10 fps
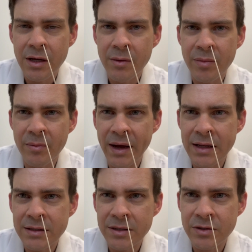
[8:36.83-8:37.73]
but my
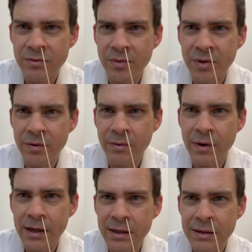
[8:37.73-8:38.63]
incision would be
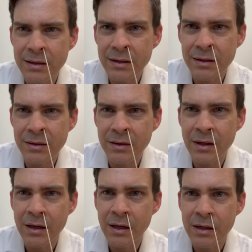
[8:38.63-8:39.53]
right
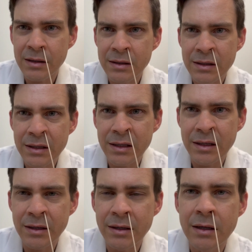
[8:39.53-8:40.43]
along
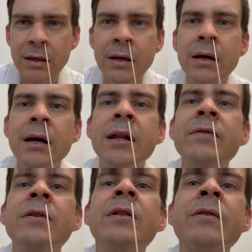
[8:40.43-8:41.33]
here. And
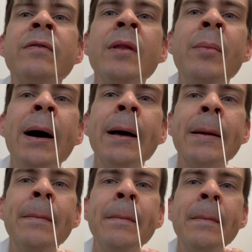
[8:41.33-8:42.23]
if you look from the
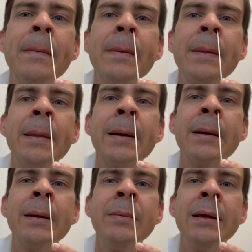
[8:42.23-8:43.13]
bottom, they're
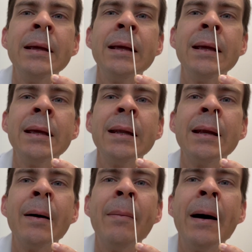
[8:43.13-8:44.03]
gonna be in
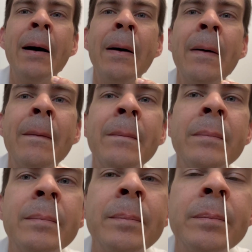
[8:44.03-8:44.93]
about
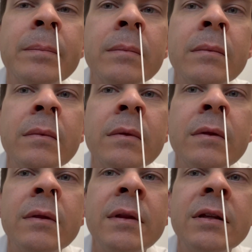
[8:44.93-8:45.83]

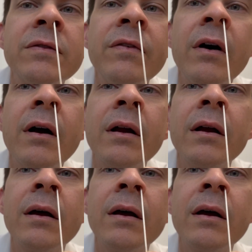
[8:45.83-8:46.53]
this far.